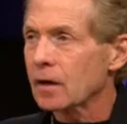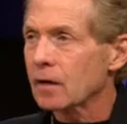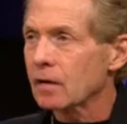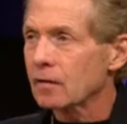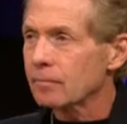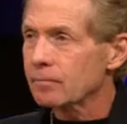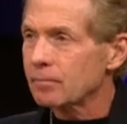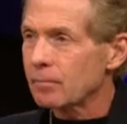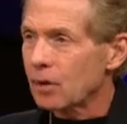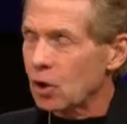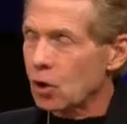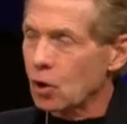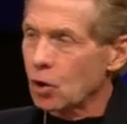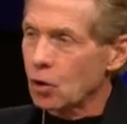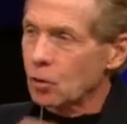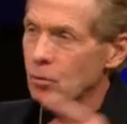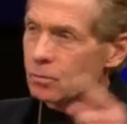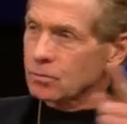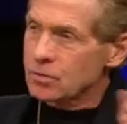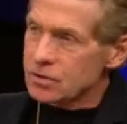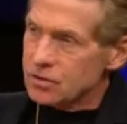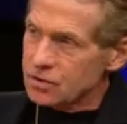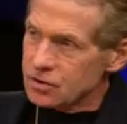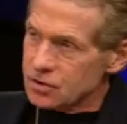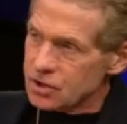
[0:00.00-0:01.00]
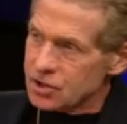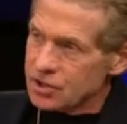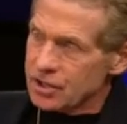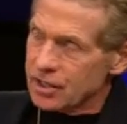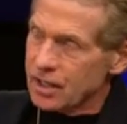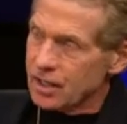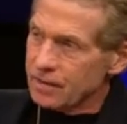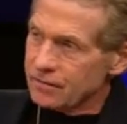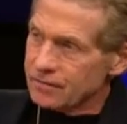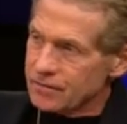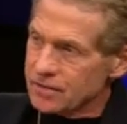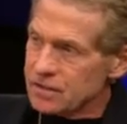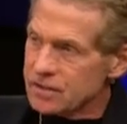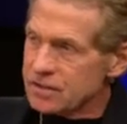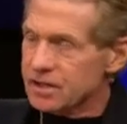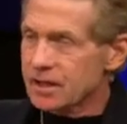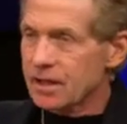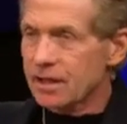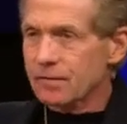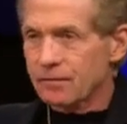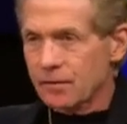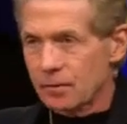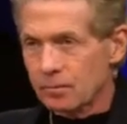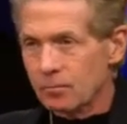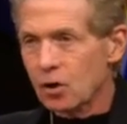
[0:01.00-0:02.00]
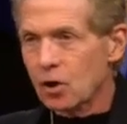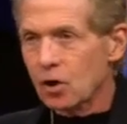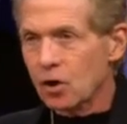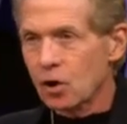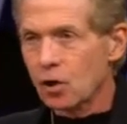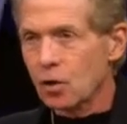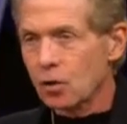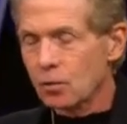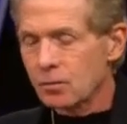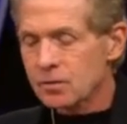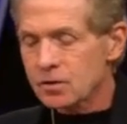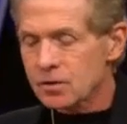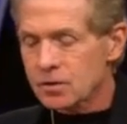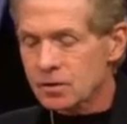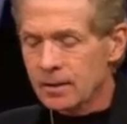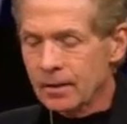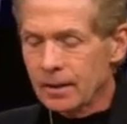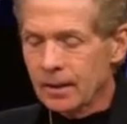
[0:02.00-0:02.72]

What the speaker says: Mahomes and Steph and Mahomes.